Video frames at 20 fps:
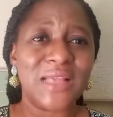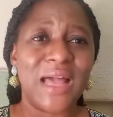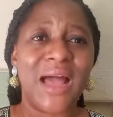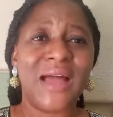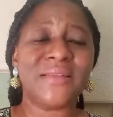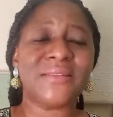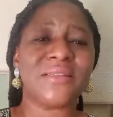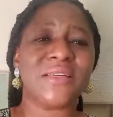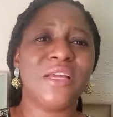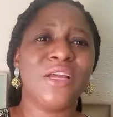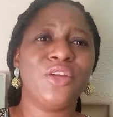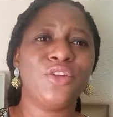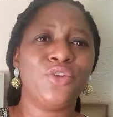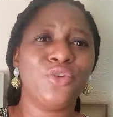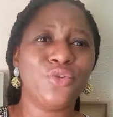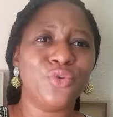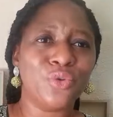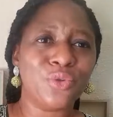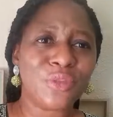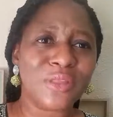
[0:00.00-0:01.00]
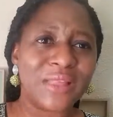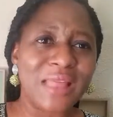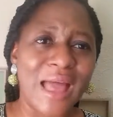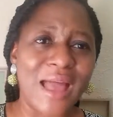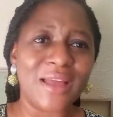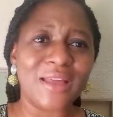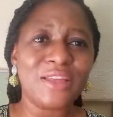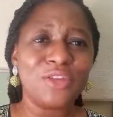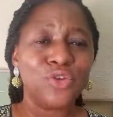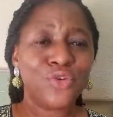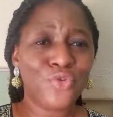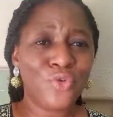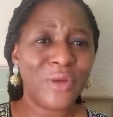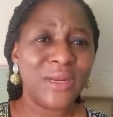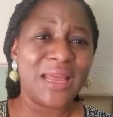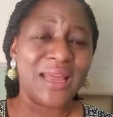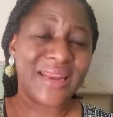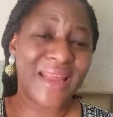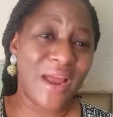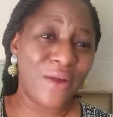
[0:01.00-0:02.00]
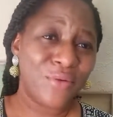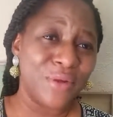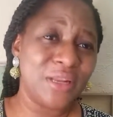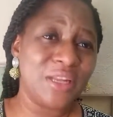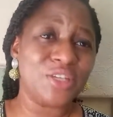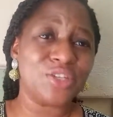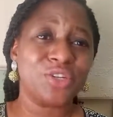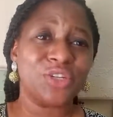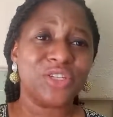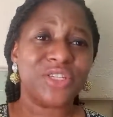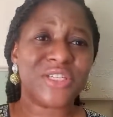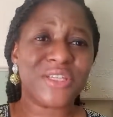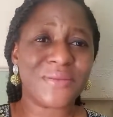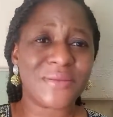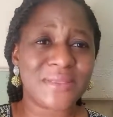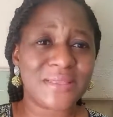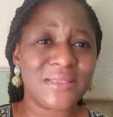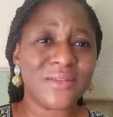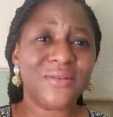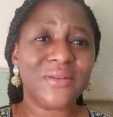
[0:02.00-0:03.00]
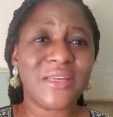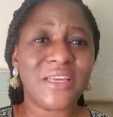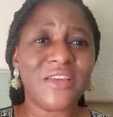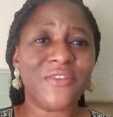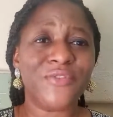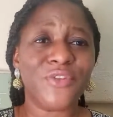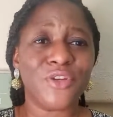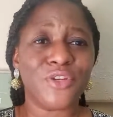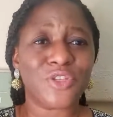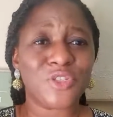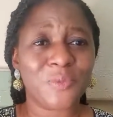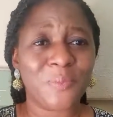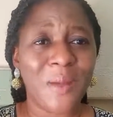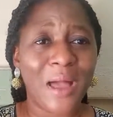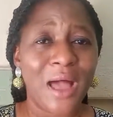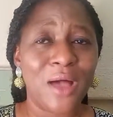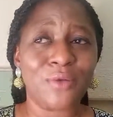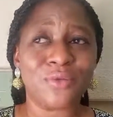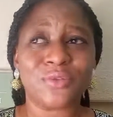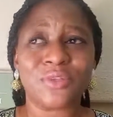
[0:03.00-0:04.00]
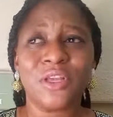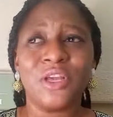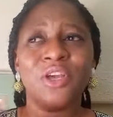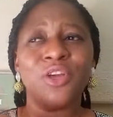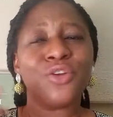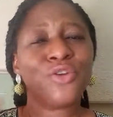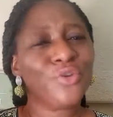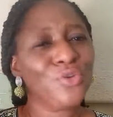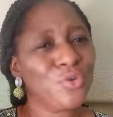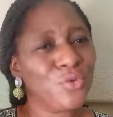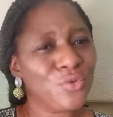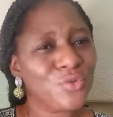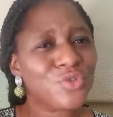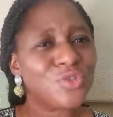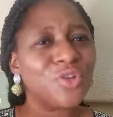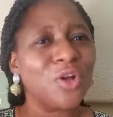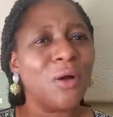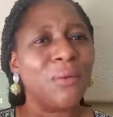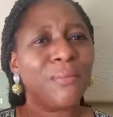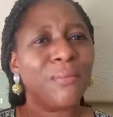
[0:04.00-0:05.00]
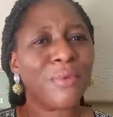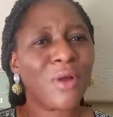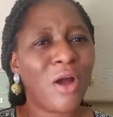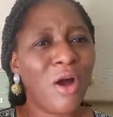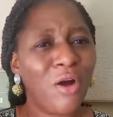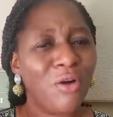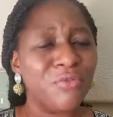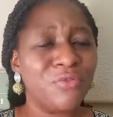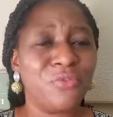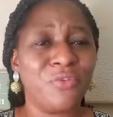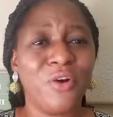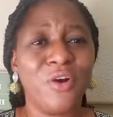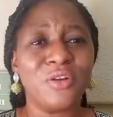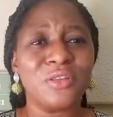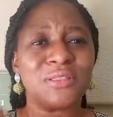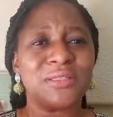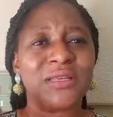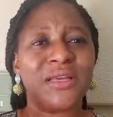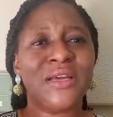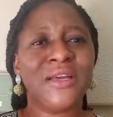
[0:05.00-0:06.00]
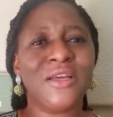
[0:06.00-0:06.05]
and that relationship still give your spouse some comfort,